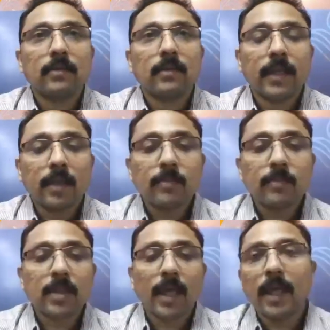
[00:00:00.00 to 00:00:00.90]
attempts
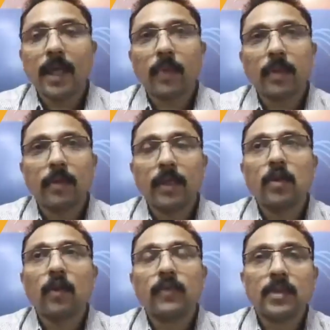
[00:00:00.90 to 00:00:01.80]
can happen any
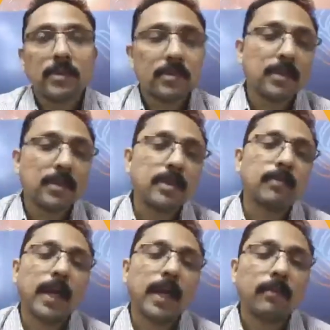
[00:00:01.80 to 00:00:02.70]
of these three
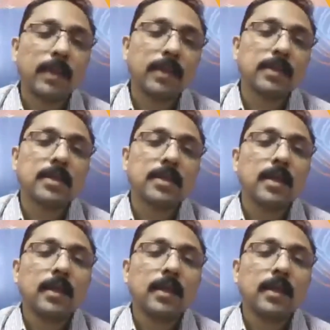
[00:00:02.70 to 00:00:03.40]
parameters.